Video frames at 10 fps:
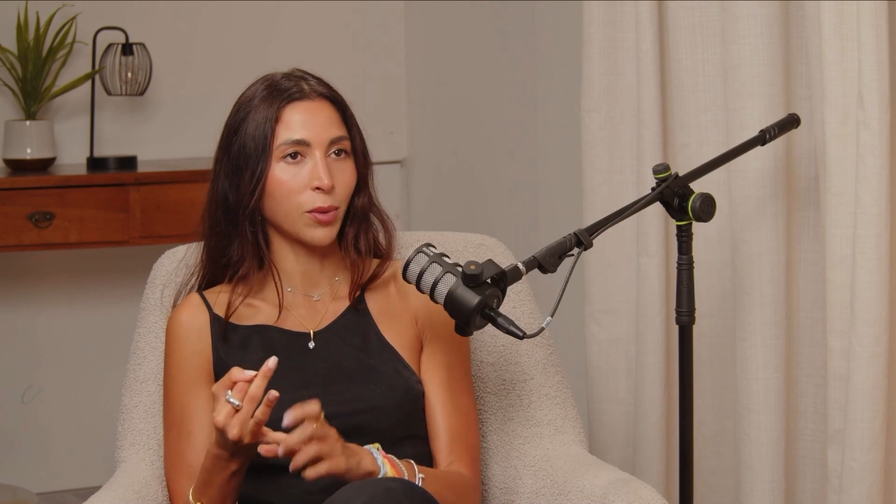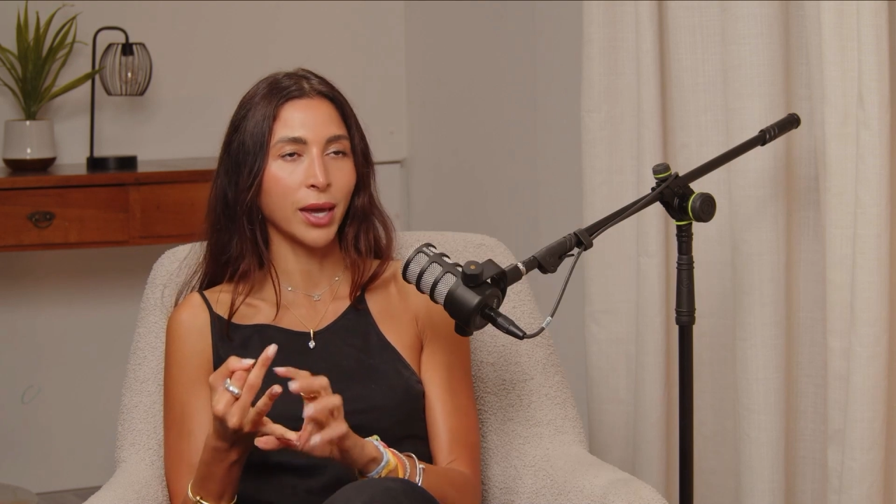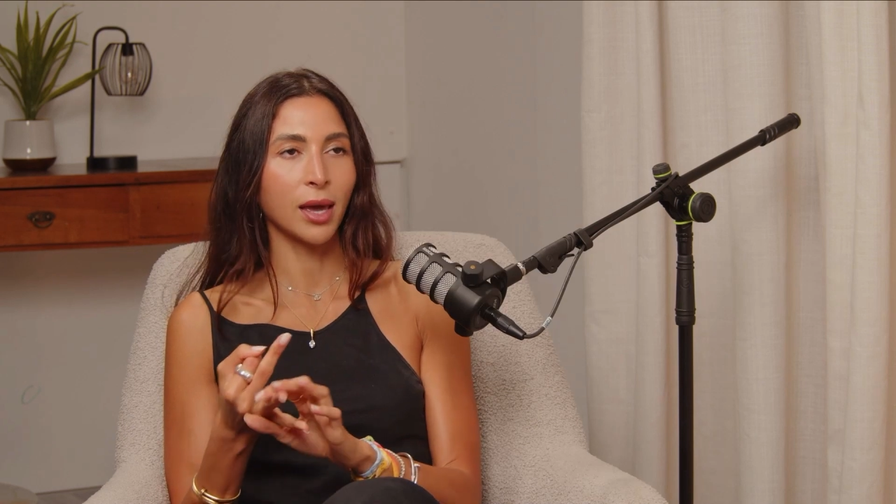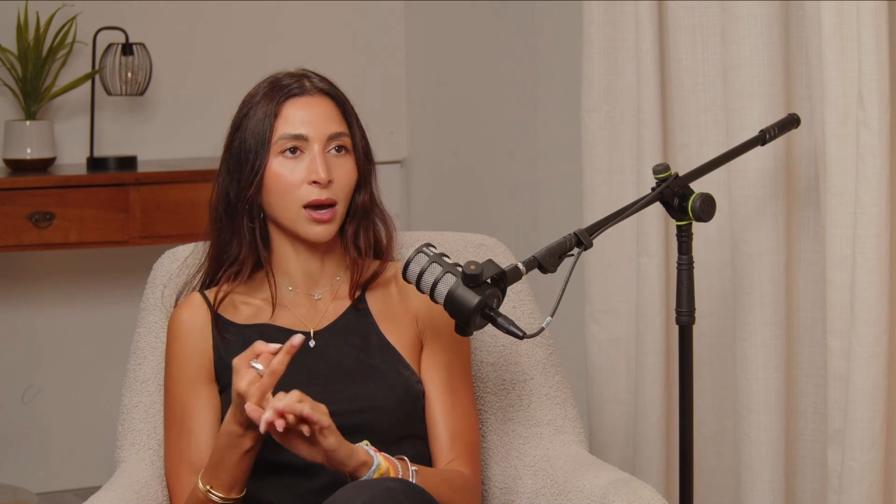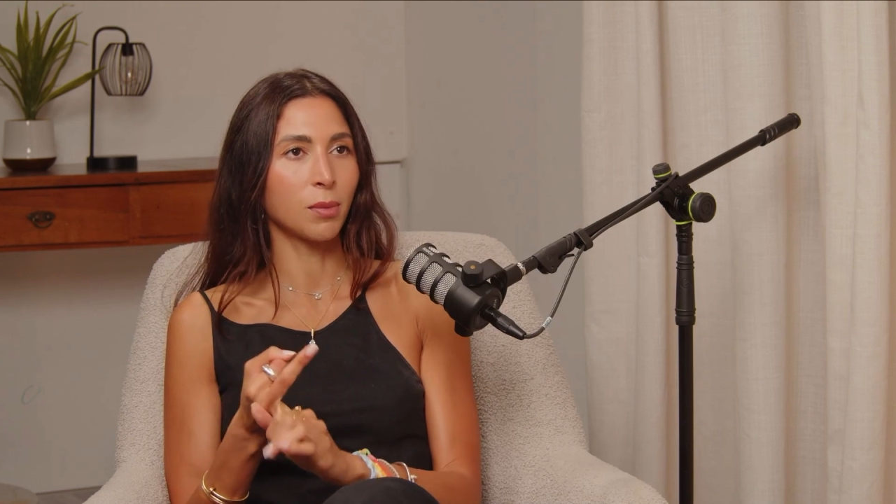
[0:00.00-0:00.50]

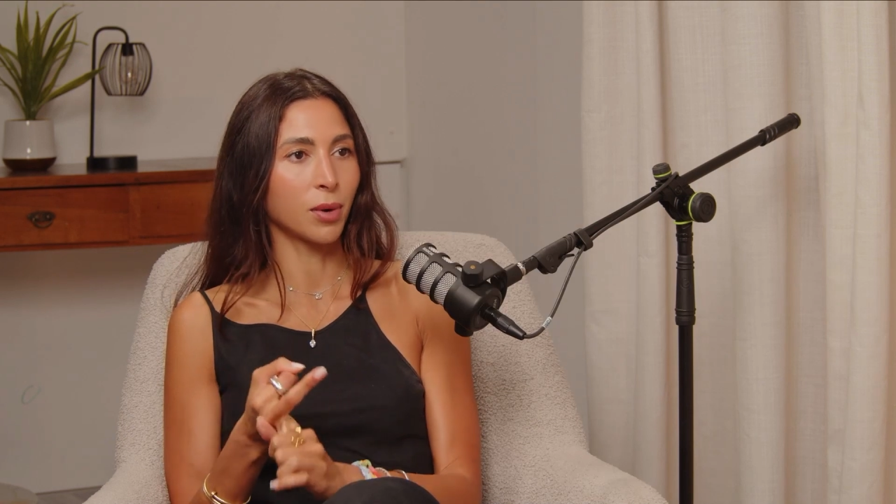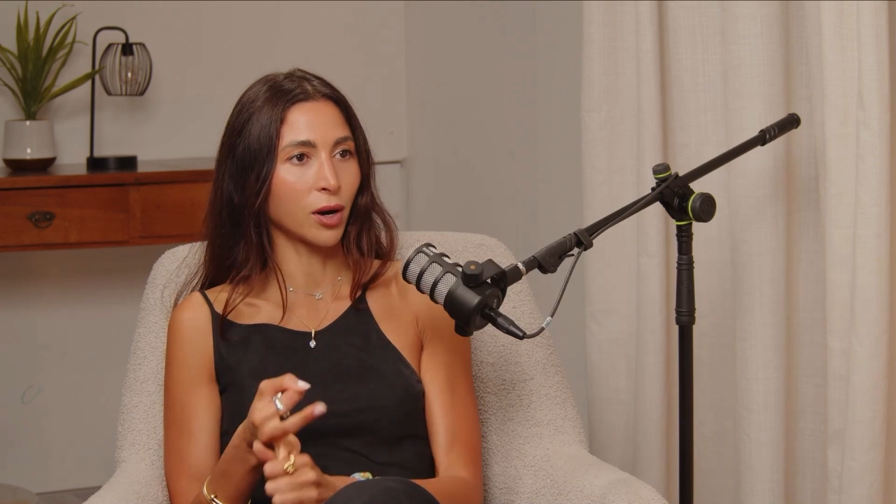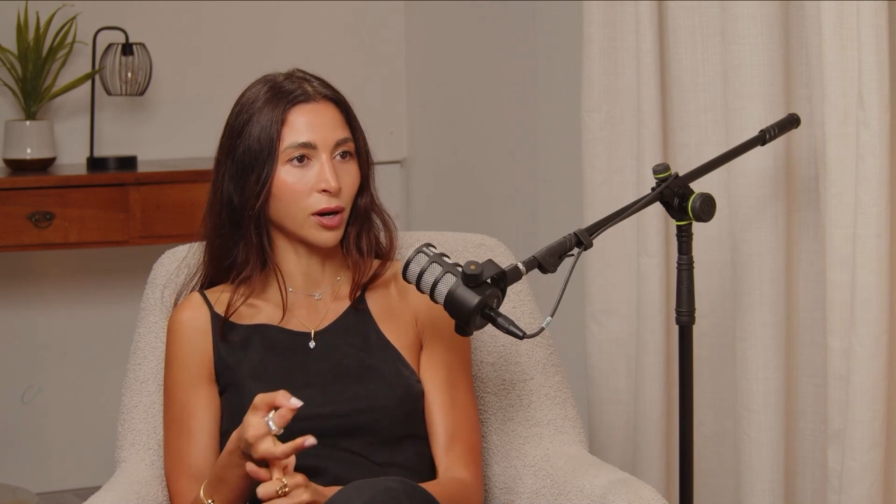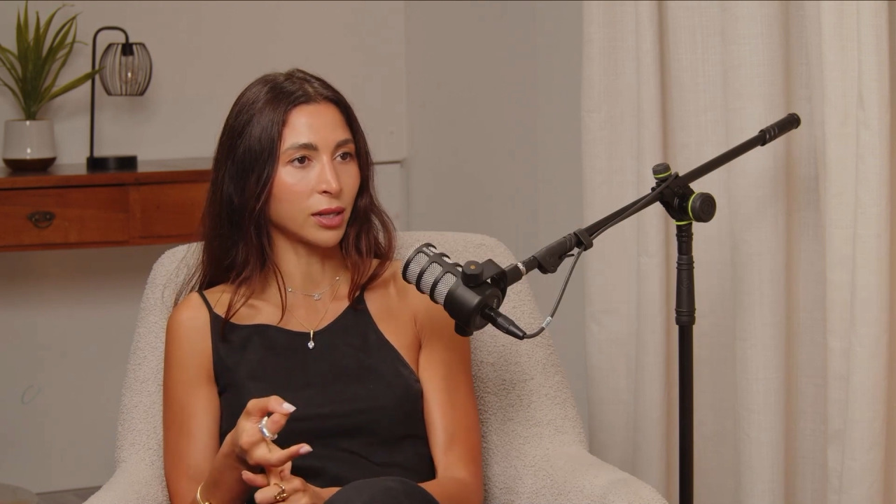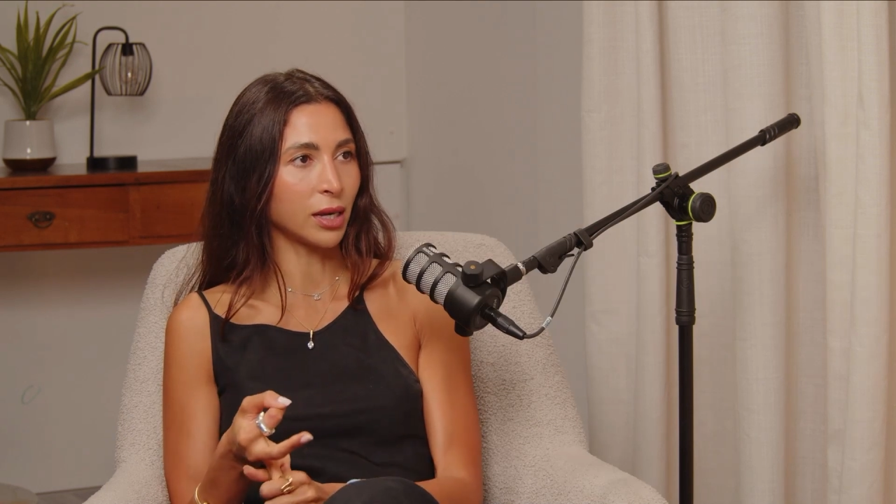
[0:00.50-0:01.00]
waking up
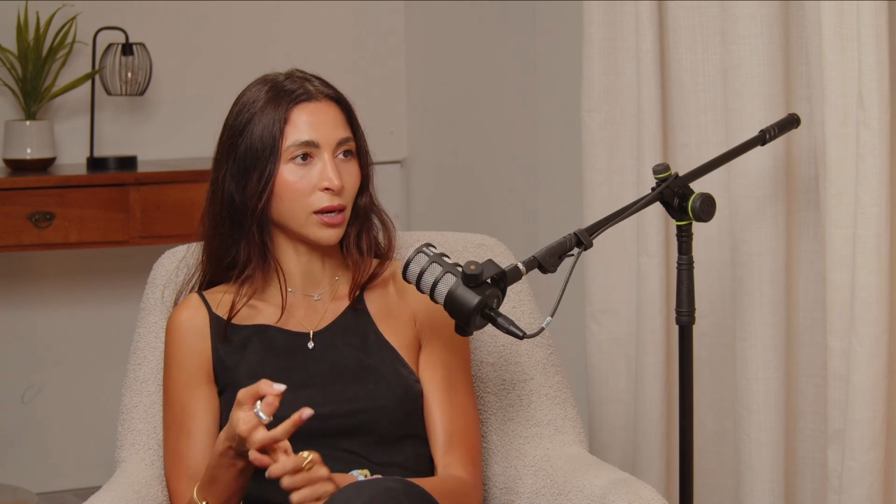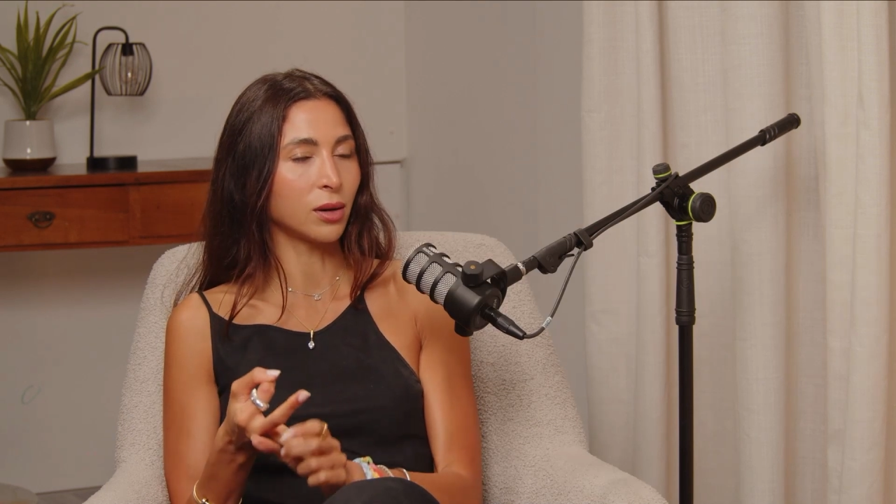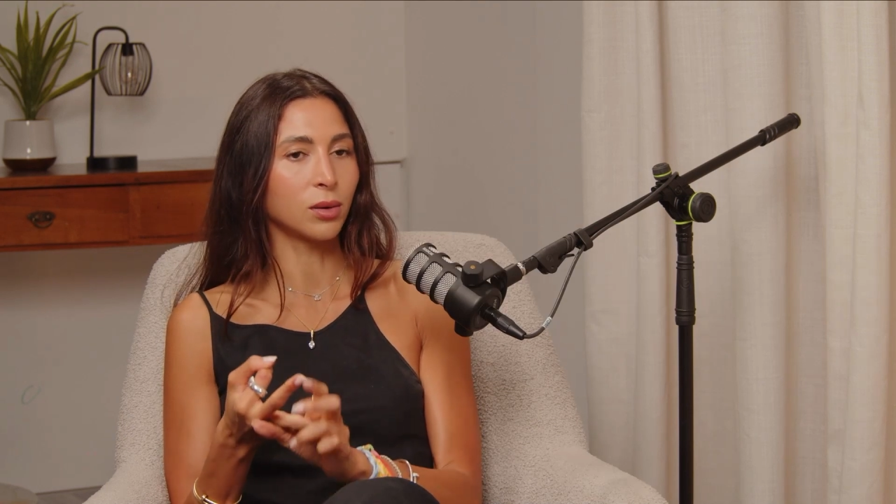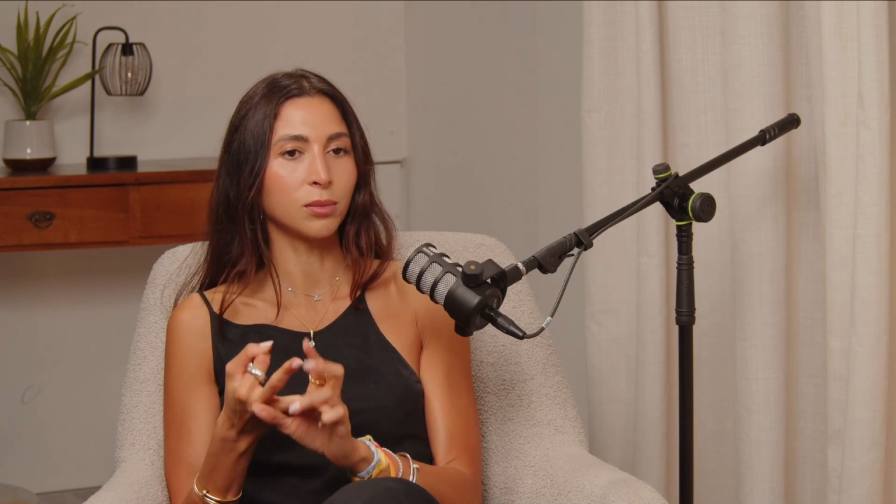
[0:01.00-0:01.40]
early,